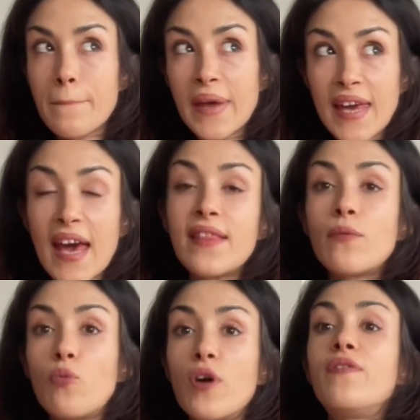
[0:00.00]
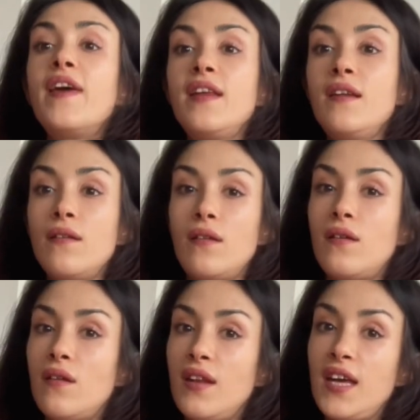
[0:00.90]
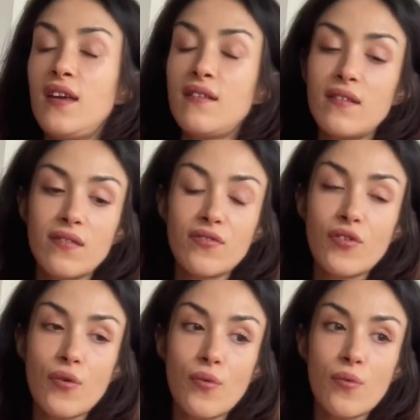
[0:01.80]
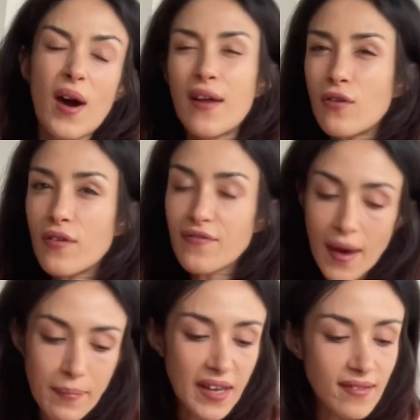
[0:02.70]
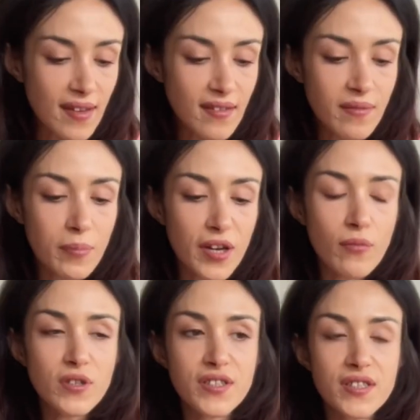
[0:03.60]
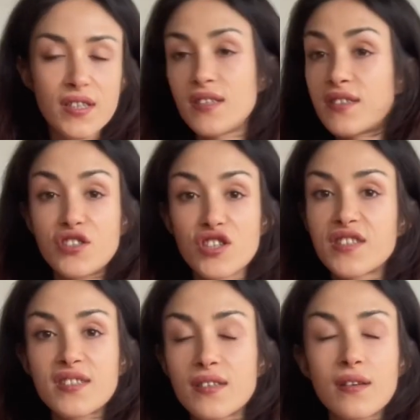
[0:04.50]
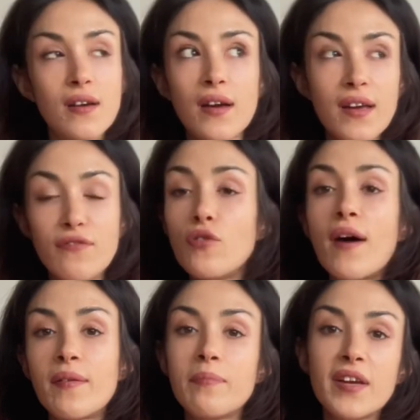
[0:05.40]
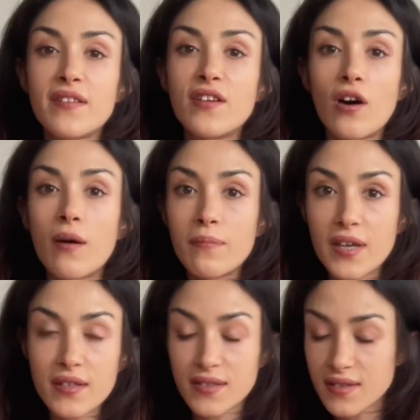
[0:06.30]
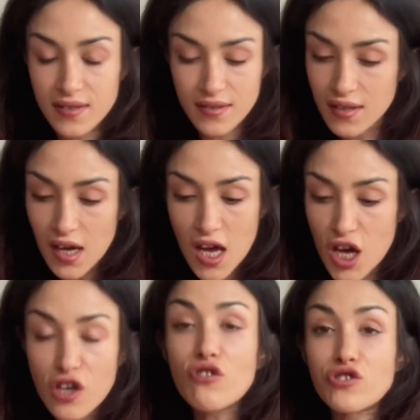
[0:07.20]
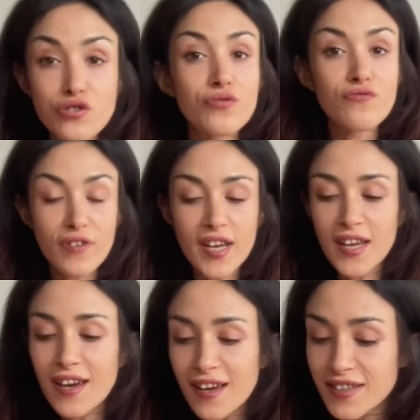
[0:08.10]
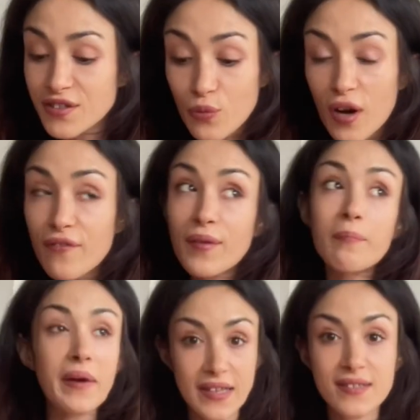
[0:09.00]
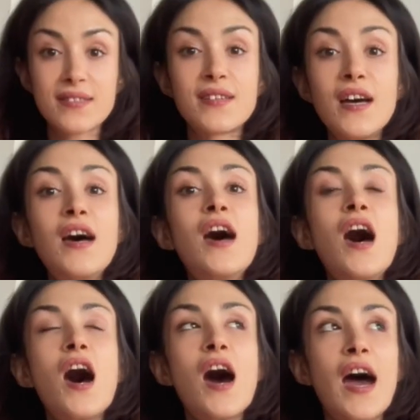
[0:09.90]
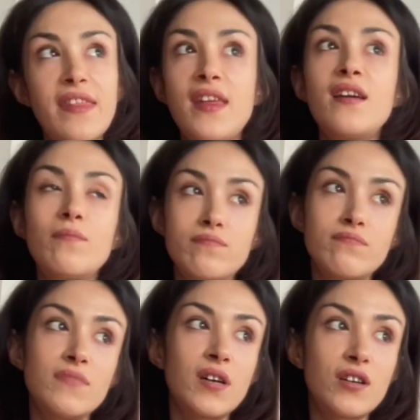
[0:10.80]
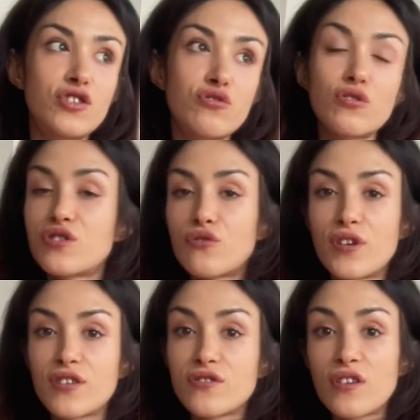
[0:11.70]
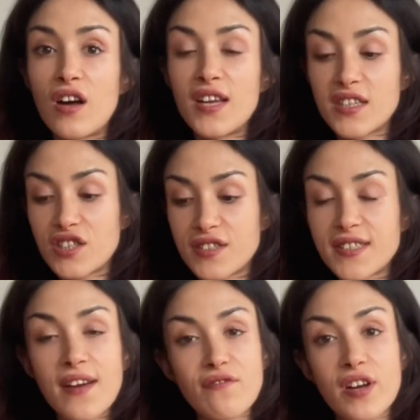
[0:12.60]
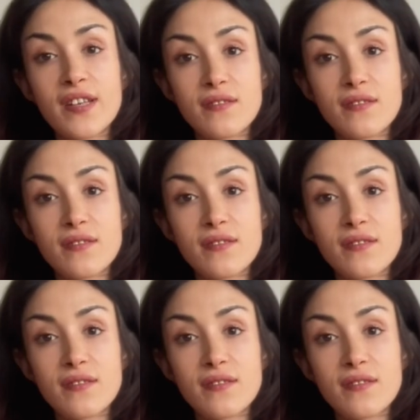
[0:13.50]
get what they need. So I don't know if that makes sense, but it's just, if you haven't picked it up, you should really. It's one of the best, I think, short story collections I've read